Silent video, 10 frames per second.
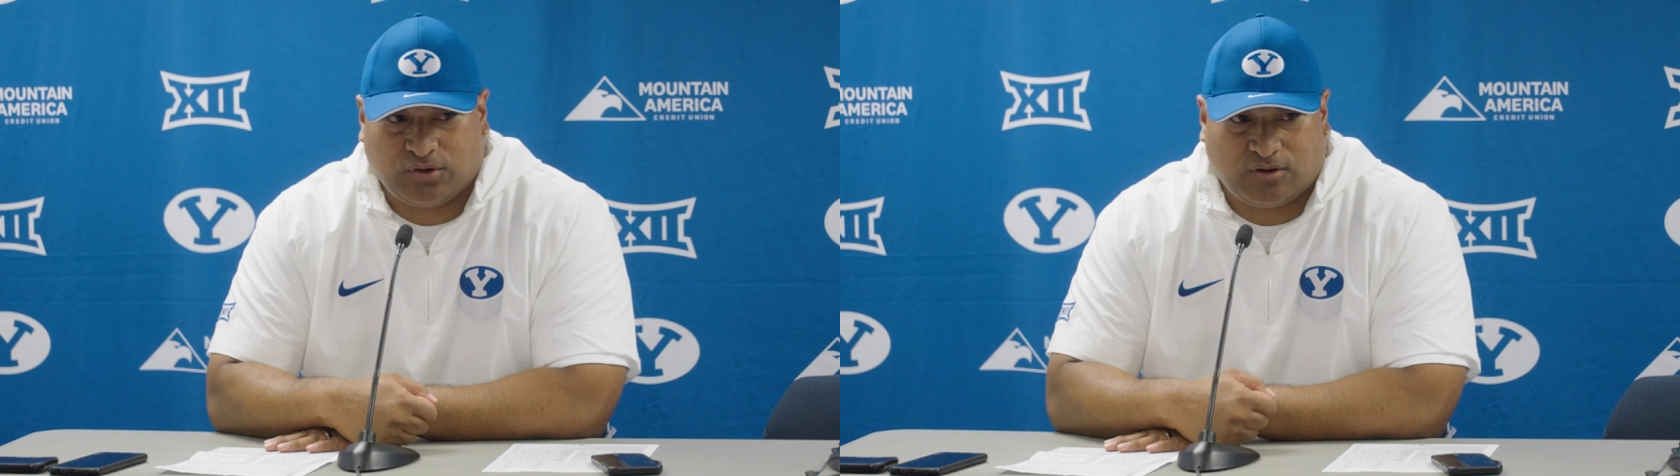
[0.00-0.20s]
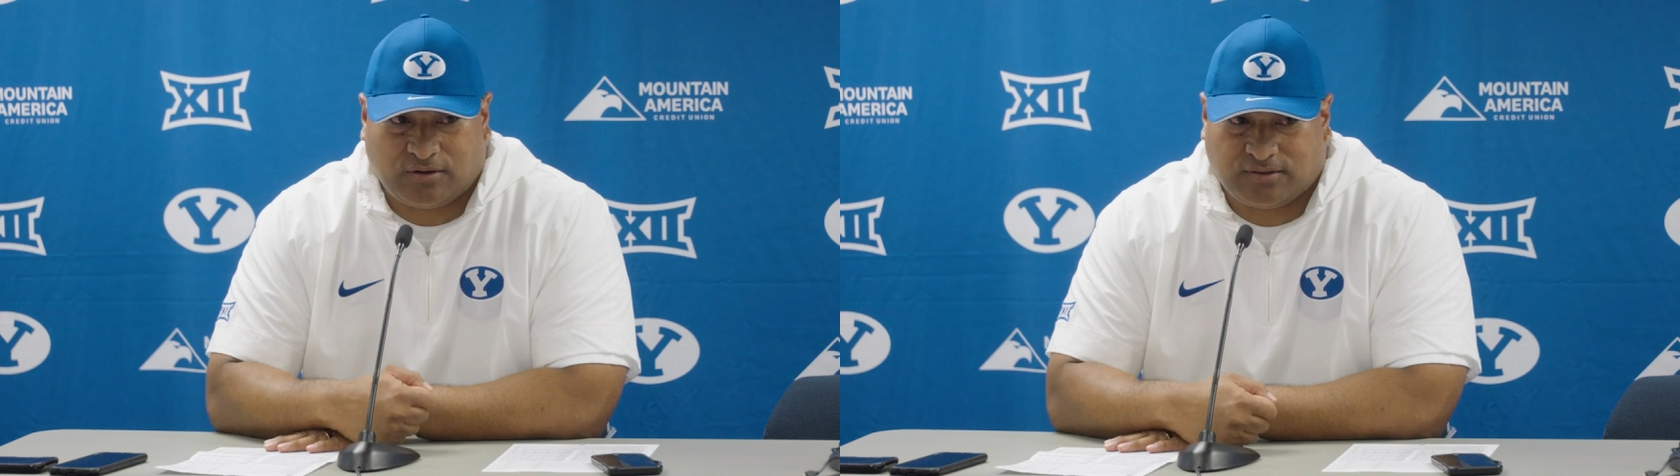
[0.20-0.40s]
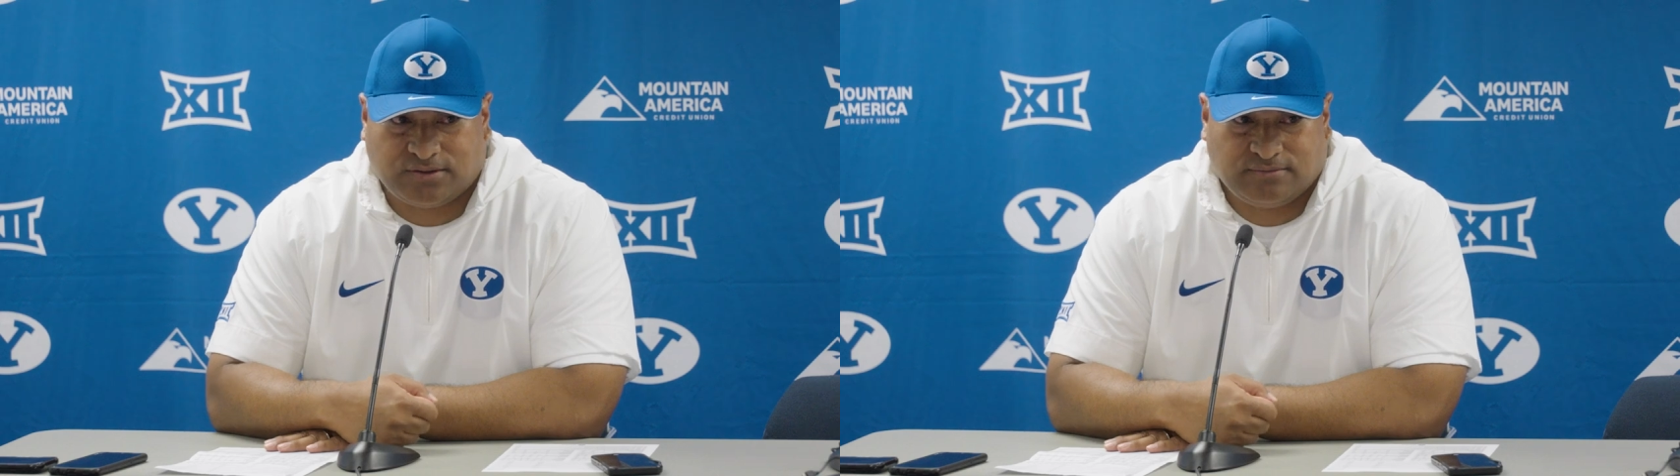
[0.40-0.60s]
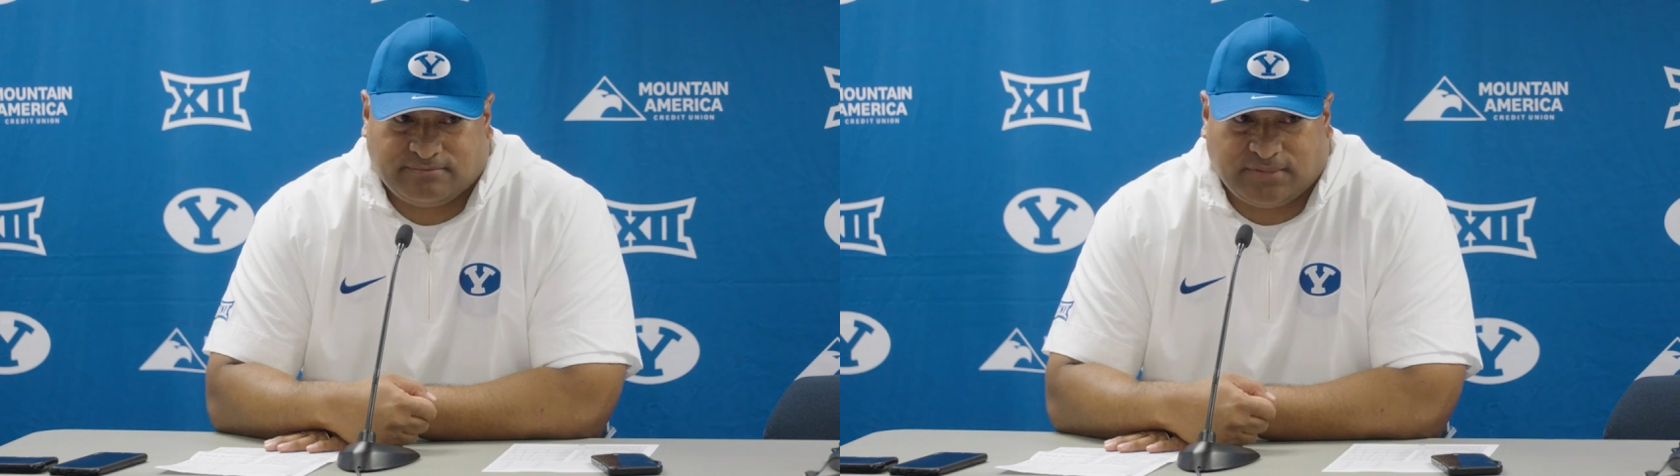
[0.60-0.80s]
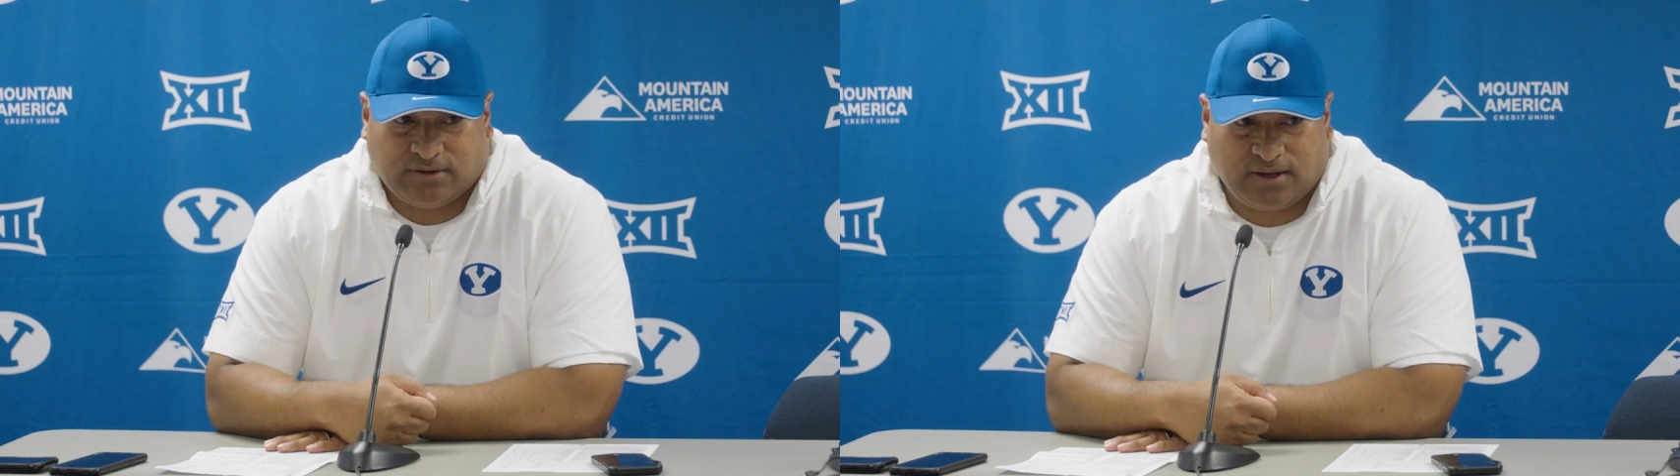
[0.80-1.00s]
yards.
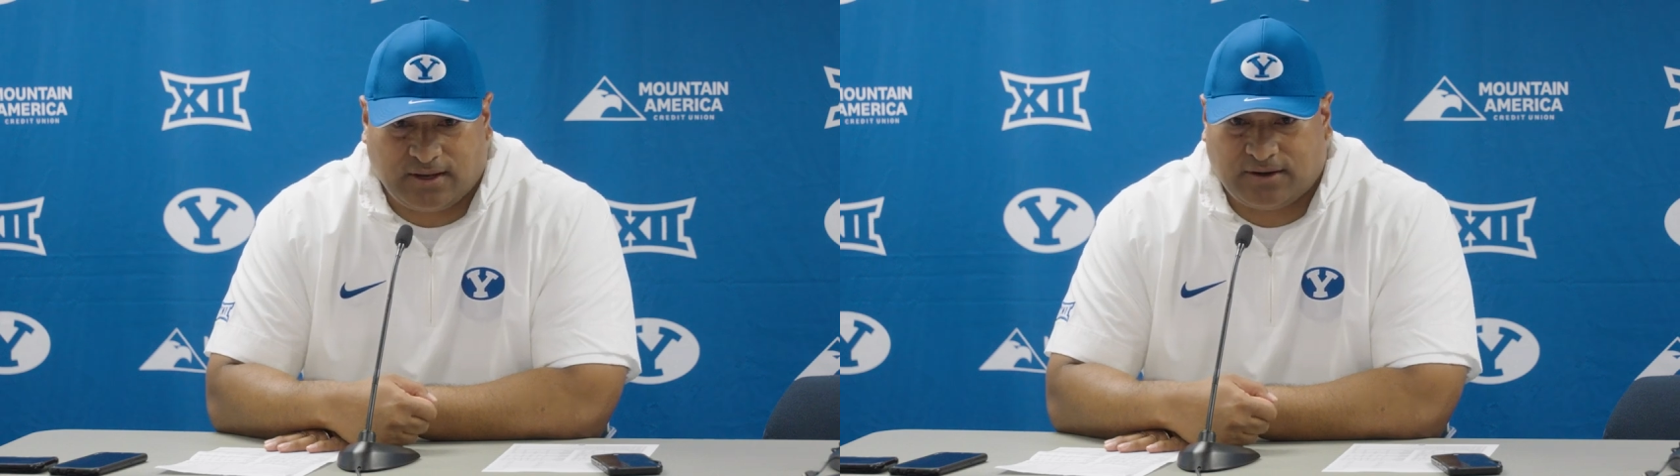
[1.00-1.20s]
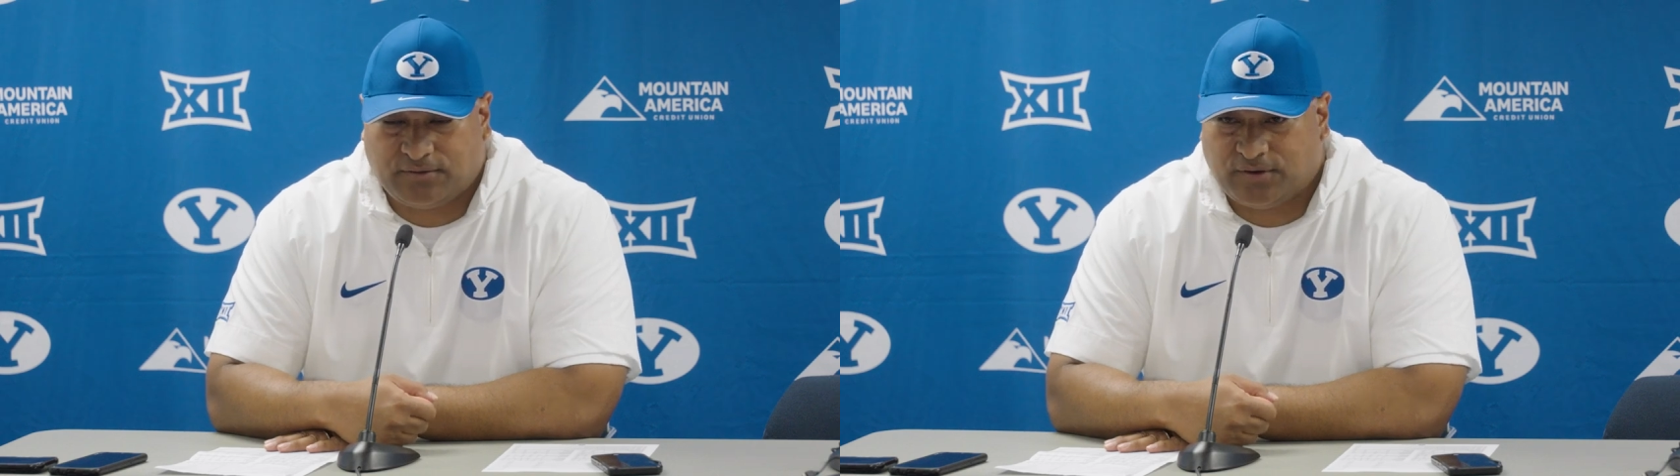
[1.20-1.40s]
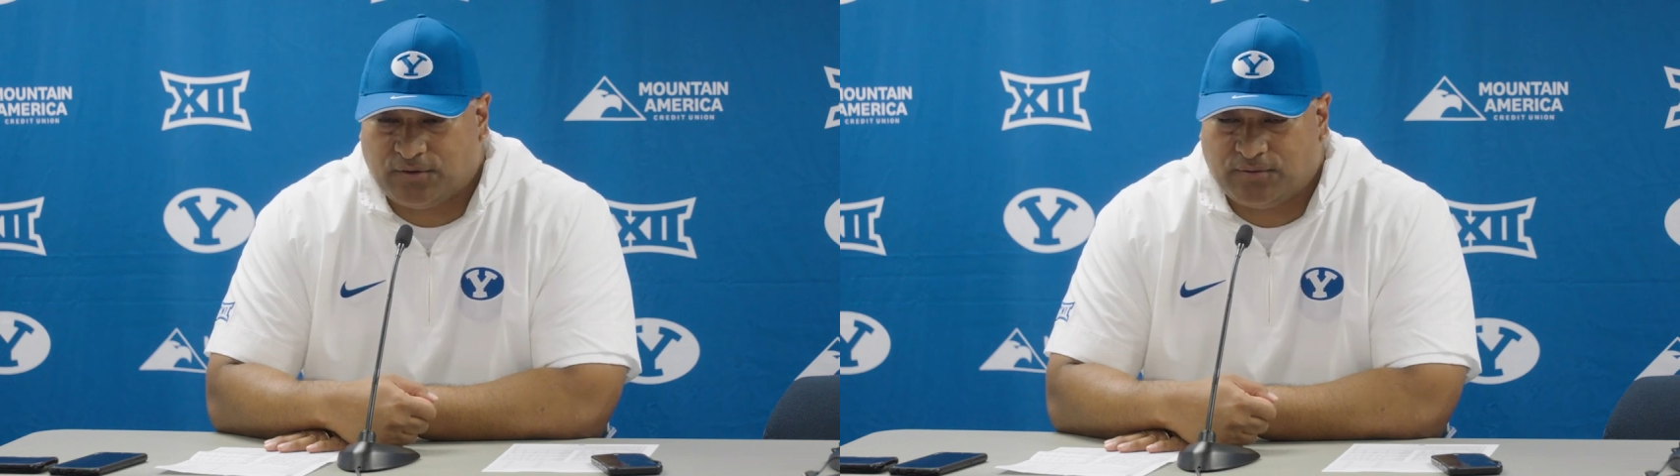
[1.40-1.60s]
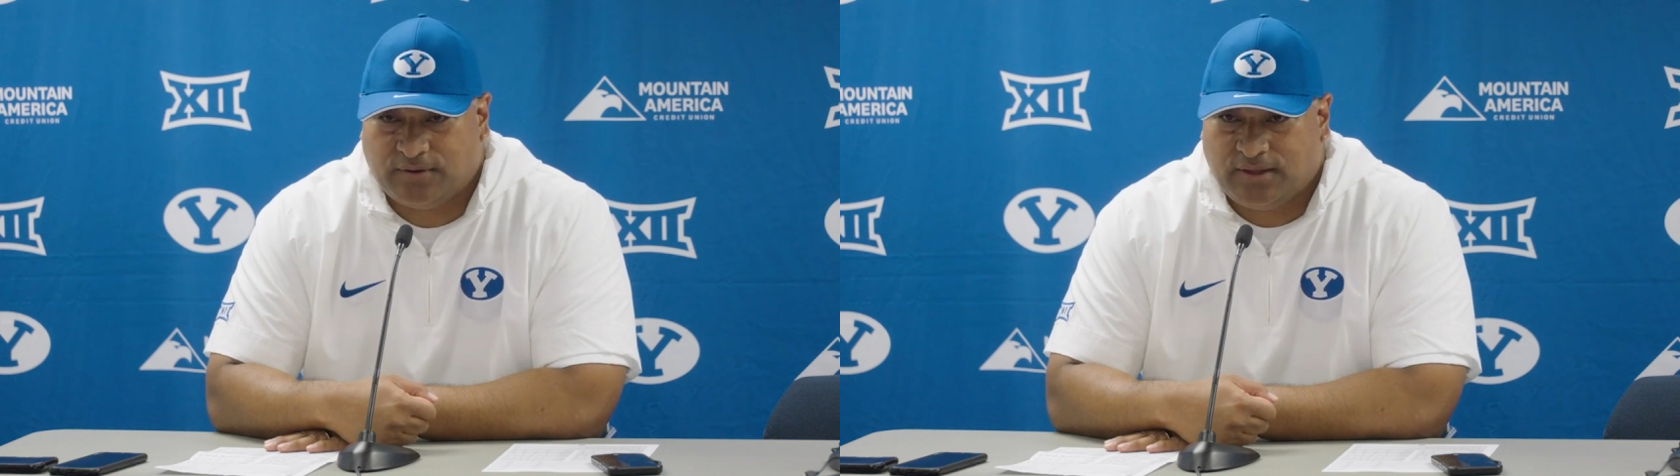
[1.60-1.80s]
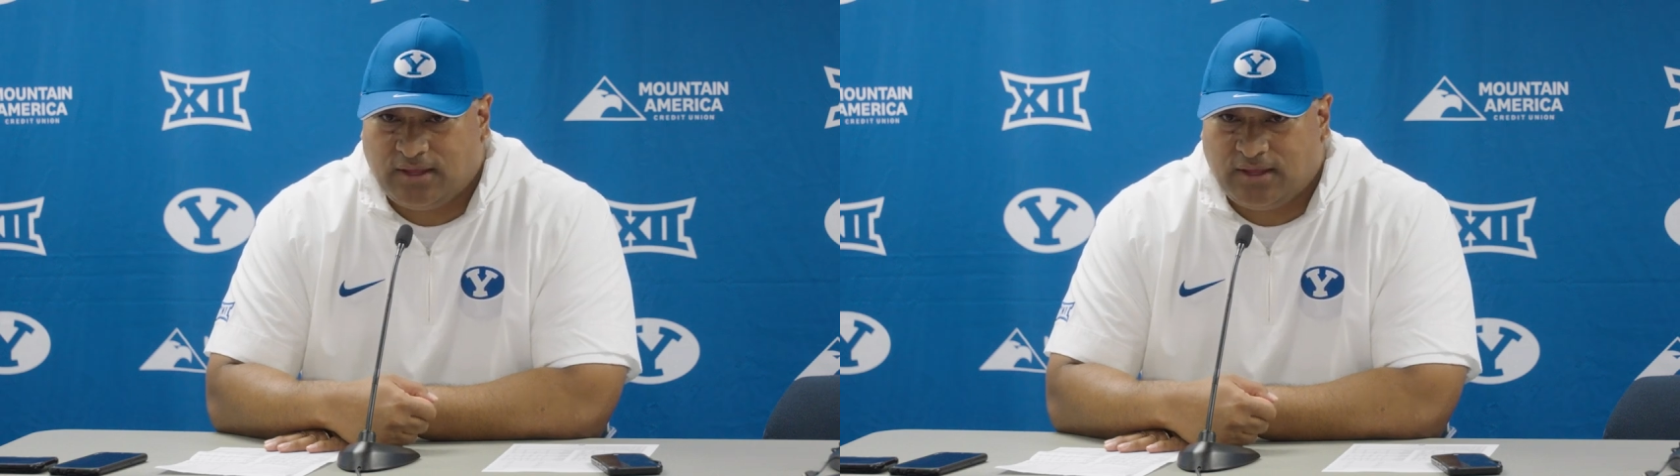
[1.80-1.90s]
You know, I don't know.